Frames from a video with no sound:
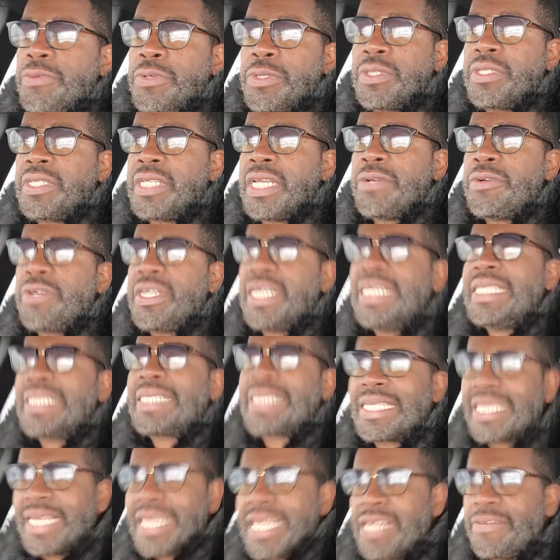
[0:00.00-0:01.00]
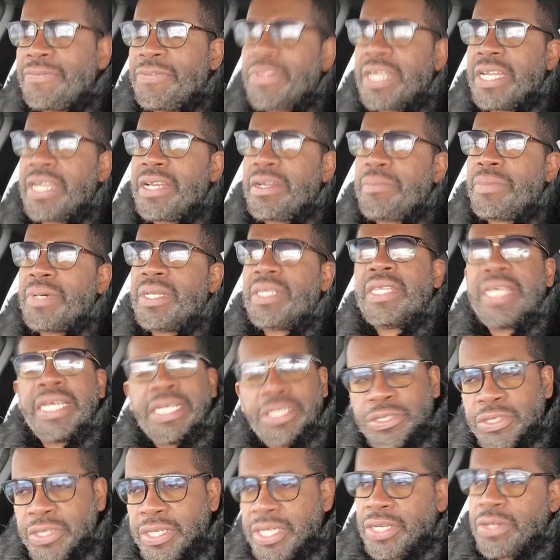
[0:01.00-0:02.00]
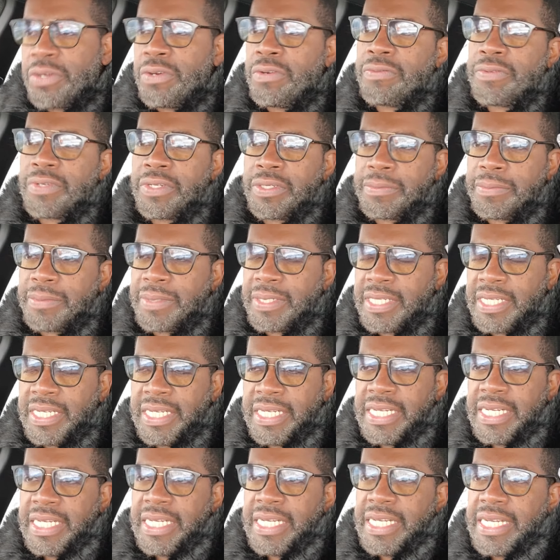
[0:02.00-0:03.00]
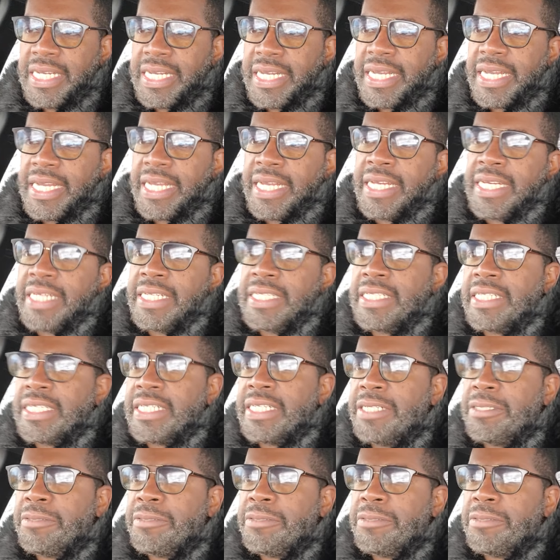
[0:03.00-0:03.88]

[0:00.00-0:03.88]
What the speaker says: were enslaved there, but they took it over. And